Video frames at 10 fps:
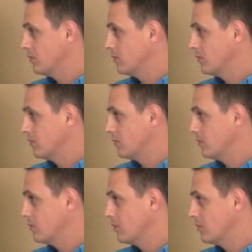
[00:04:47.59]

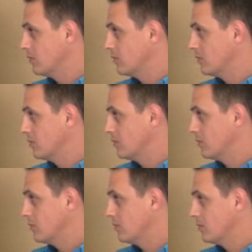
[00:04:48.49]

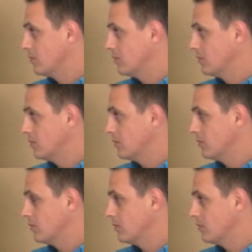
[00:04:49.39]

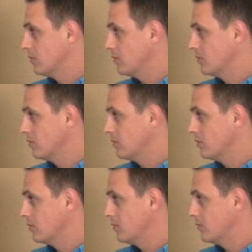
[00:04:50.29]

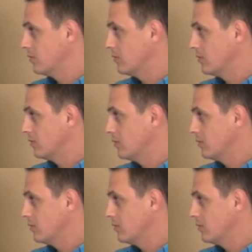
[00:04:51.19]
No words are spoken by the person on screen.